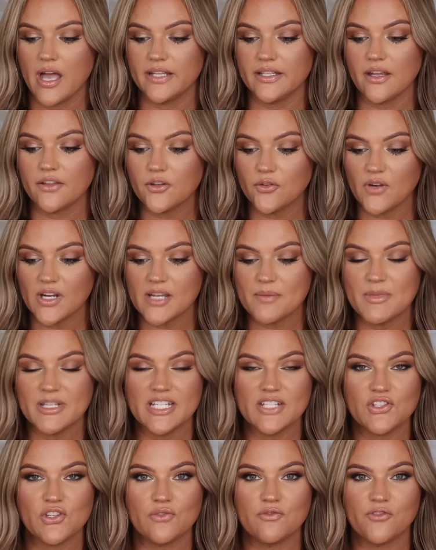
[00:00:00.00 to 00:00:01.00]
Another
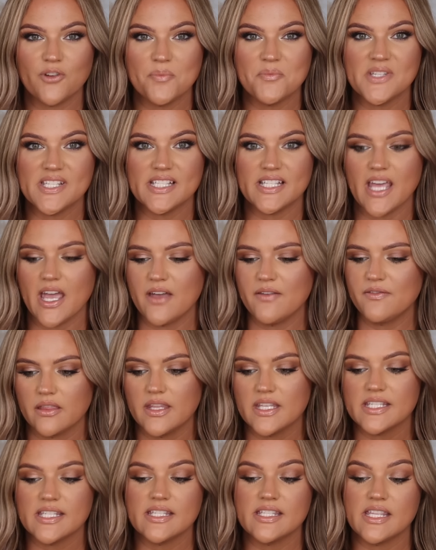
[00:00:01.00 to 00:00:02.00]
recommendation from Steph,
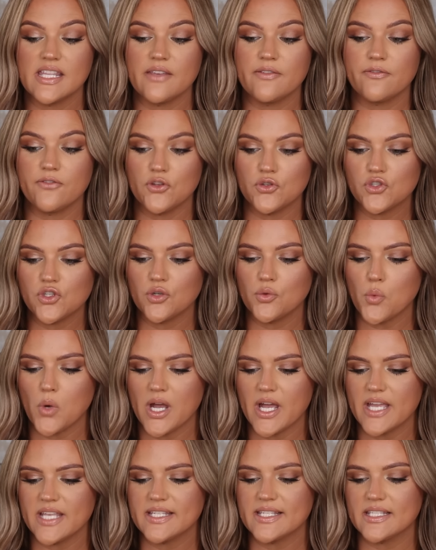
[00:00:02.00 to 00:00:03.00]
this is the Future
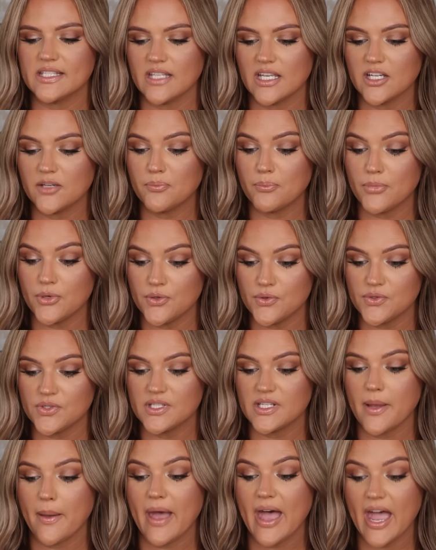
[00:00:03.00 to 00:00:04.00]
Wise Slug
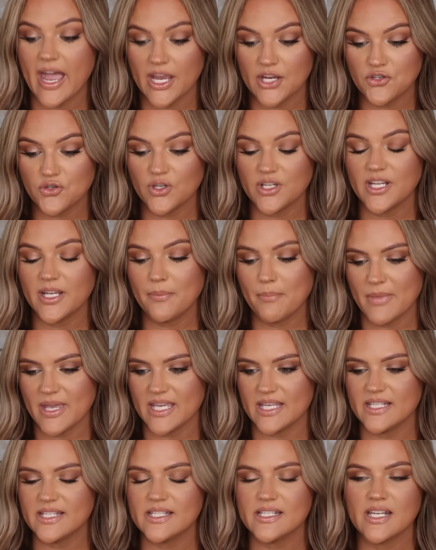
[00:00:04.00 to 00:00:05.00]
Boost Hydrating
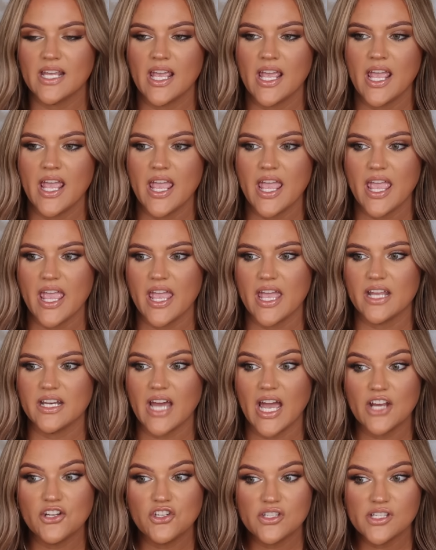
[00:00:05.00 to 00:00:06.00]
Mist. And
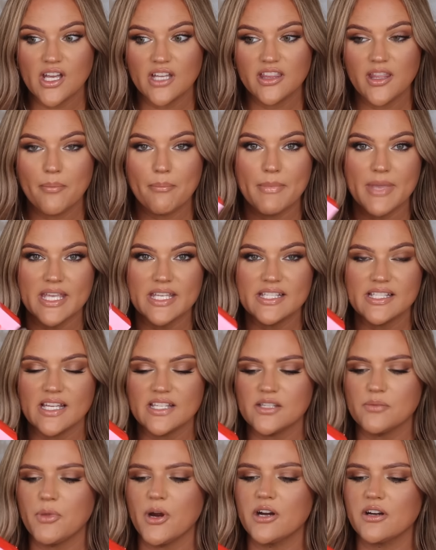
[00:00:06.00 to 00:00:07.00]
I just got the mist
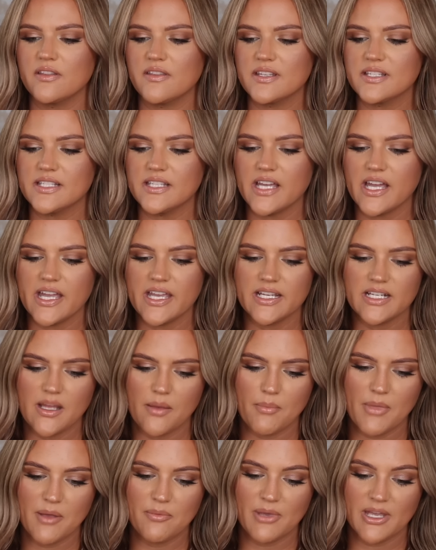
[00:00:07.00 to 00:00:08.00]
as a part of this line.
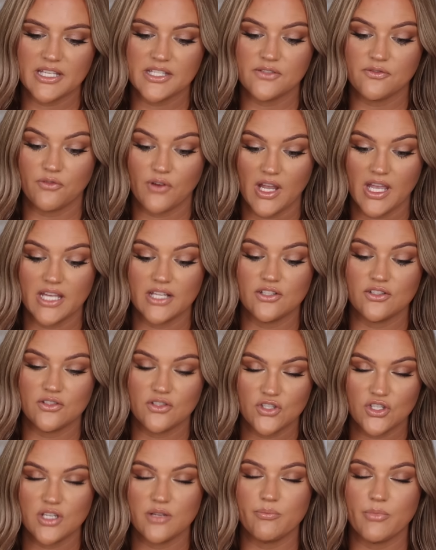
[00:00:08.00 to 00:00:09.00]
My best friend,
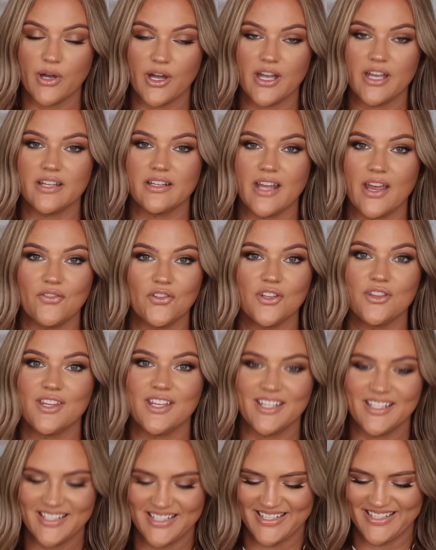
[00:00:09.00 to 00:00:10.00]
she bought
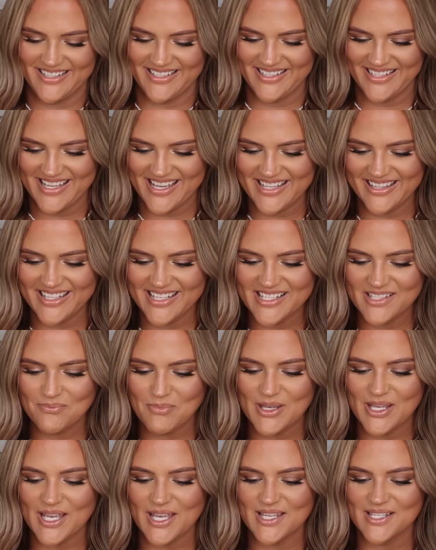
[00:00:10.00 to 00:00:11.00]
everything in this
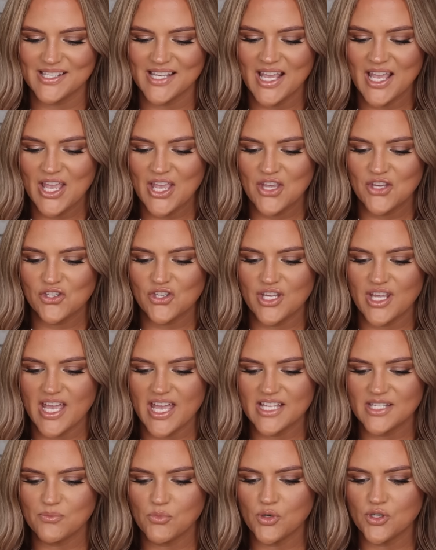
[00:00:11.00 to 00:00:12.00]
because she
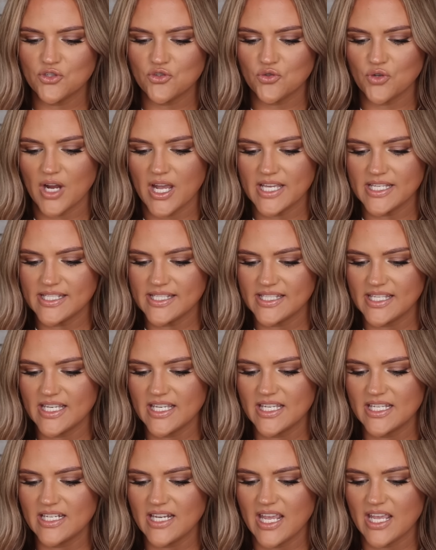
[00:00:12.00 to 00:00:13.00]
has more dry
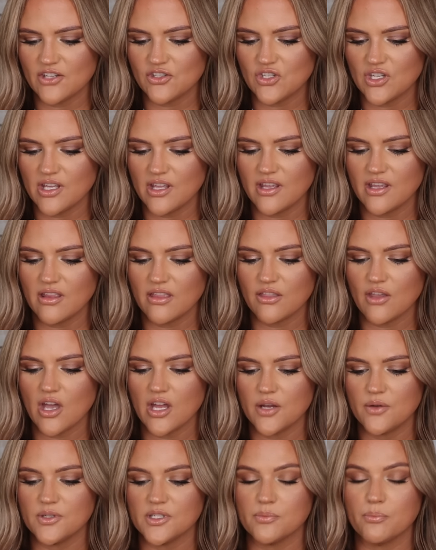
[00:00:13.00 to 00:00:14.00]
skin and she
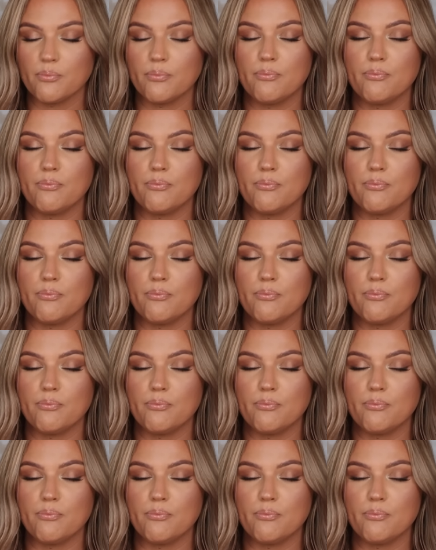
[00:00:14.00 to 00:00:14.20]
thought it was